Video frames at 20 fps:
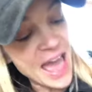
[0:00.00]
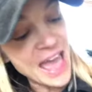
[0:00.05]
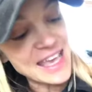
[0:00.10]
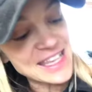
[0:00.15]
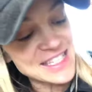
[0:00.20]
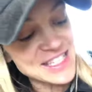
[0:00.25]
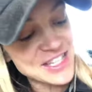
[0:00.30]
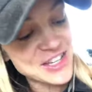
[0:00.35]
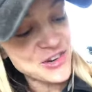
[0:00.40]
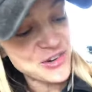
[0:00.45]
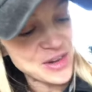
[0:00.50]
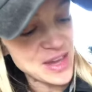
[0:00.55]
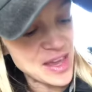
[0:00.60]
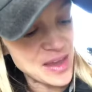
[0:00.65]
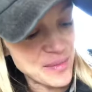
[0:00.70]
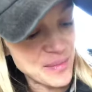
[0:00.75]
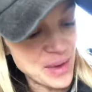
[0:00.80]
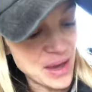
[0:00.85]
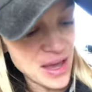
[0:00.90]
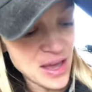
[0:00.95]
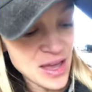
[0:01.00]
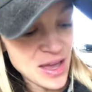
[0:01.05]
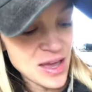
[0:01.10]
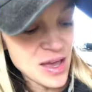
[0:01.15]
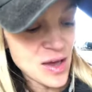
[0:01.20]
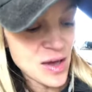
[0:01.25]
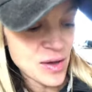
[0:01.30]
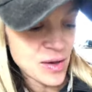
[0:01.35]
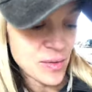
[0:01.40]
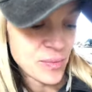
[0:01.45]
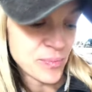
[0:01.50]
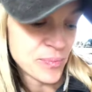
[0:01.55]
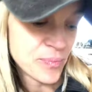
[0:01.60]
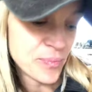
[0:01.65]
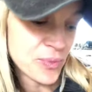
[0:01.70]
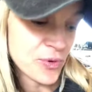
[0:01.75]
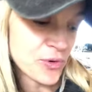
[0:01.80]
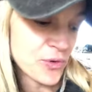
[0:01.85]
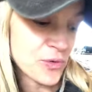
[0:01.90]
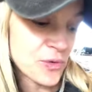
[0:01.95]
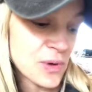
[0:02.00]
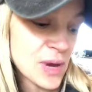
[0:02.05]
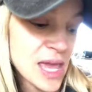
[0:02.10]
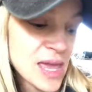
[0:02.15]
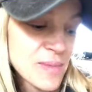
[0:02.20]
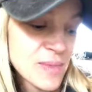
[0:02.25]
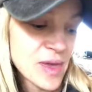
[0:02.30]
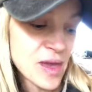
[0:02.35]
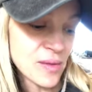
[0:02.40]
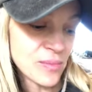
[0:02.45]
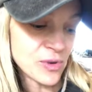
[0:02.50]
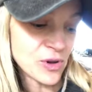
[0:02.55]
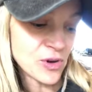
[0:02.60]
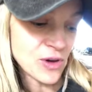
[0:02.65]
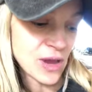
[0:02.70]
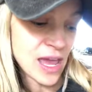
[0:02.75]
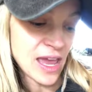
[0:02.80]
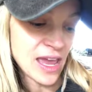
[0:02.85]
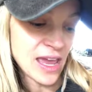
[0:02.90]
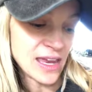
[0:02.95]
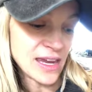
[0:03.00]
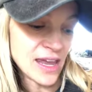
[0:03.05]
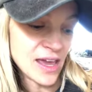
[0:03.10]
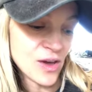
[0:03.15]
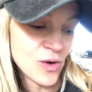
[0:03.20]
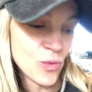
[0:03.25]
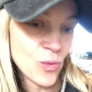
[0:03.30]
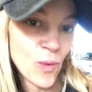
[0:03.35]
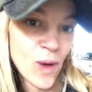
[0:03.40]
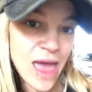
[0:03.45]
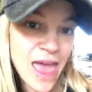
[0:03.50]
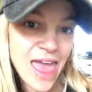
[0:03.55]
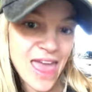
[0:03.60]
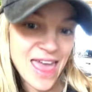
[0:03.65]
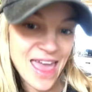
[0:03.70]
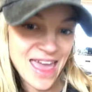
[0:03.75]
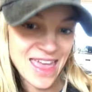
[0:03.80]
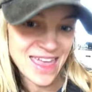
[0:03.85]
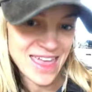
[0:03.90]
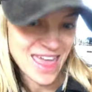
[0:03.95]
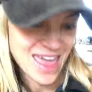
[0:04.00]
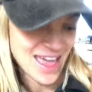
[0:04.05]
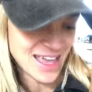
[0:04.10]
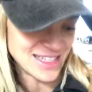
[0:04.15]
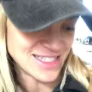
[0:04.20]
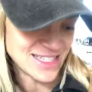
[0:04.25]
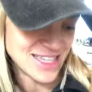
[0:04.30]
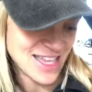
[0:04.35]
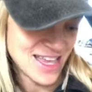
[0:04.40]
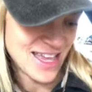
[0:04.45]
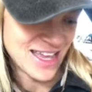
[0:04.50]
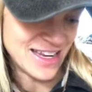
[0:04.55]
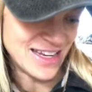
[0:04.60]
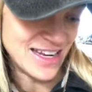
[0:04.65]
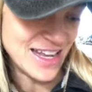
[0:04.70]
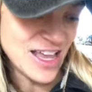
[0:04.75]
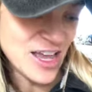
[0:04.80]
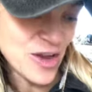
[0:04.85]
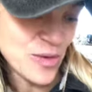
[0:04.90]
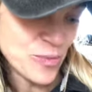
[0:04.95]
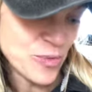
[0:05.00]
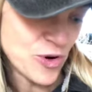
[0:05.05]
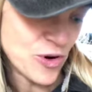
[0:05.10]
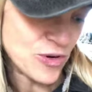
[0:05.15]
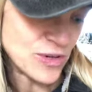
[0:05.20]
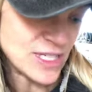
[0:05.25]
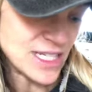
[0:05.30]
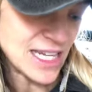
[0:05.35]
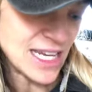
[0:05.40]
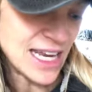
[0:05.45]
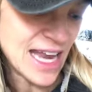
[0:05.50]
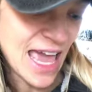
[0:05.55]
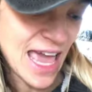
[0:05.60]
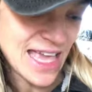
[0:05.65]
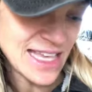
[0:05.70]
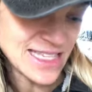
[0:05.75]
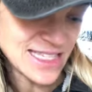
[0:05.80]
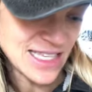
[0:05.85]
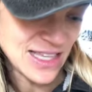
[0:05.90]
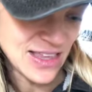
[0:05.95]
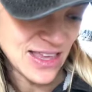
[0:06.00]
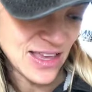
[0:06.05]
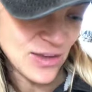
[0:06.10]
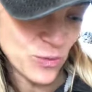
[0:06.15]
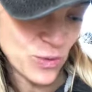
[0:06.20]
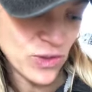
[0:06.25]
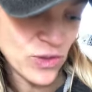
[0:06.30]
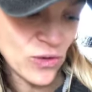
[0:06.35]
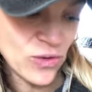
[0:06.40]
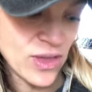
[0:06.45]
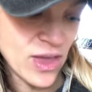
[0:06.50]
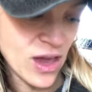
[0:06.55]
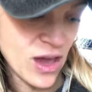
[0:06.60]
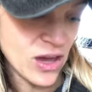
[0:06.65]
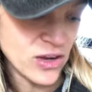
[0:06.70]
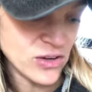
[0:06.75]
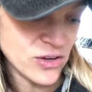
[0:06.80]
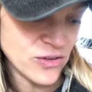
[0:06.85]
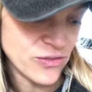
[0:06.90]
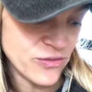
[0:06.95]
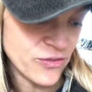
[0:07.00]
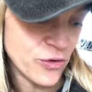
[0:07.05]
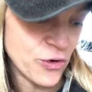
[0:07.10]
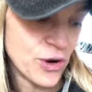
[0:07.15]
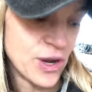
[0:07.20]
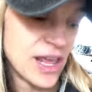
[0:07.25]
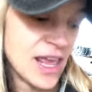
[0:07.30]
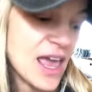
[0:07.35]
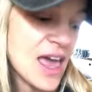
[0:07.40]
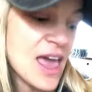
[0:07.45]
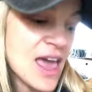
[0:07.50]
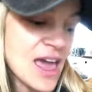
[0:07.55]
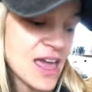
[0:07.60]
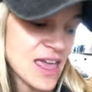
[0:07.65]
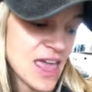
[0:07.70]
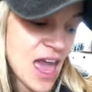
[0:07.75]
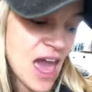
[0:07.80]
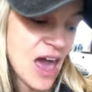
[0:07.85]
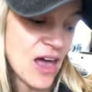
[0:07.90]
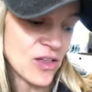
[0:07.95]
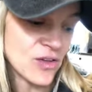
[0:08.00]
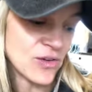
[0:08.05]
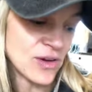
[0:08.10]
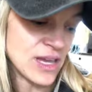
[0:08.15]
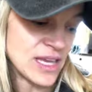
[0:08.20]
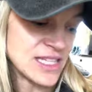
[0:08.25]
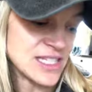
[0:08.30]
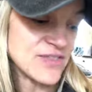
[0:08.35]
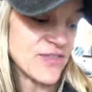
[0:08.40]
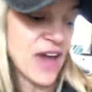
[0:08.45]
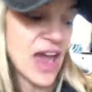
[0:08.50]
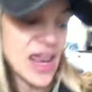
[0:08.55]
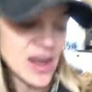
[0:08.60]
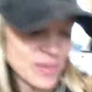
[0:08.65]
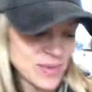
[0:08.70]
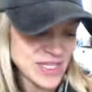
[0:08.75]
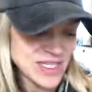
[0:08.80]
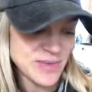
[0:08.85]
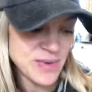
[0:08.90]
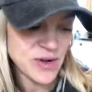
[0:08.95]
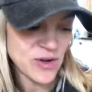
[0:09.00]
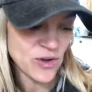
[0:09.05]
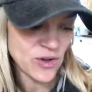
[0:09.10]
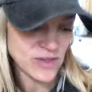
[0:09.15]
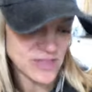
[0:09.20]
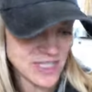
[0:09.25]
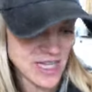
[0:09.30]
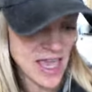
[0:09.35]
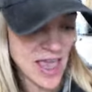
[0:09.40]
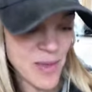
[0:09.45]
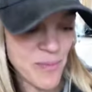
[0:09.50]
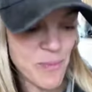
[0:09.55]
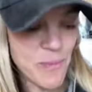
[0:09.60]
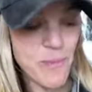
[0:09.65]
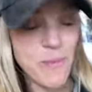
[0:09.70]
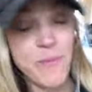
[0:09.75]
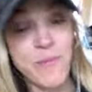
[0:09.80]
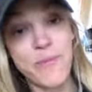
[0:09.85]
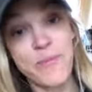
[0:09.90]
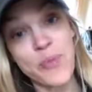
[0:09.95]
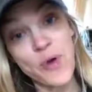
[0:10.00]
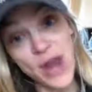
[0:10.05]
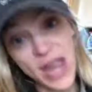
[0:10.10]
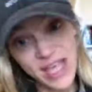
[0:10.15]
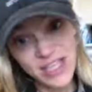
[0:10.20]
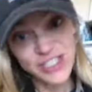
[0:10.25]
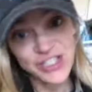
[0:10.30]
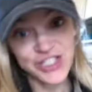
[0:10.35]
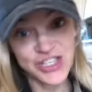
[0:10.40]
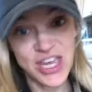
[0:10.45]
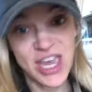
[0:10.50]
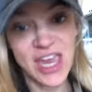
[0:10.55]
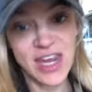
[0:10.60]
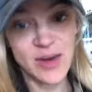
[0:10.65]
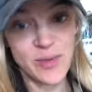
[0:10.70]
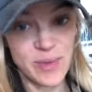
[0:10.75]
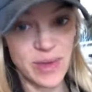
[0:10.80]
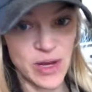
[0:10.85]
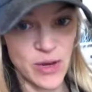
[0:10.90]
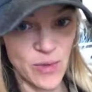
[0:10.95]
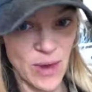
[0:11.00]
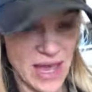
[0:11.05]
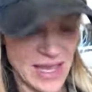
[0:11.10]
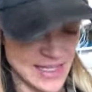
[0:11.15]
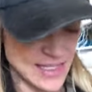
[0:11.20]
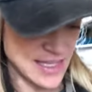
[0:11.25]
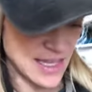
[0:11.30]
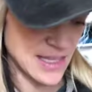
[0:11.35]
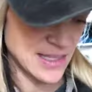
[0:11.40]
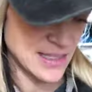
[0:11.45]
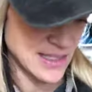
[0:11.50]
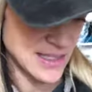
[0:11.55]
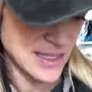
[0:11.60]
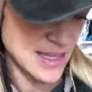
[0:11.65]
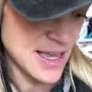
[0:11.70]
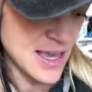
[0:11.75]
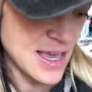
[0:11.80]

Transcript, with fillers: ice cream premium grade whey and casein protein isolate with only 140 calories, vitamins, minerals, and branch chain amino acids.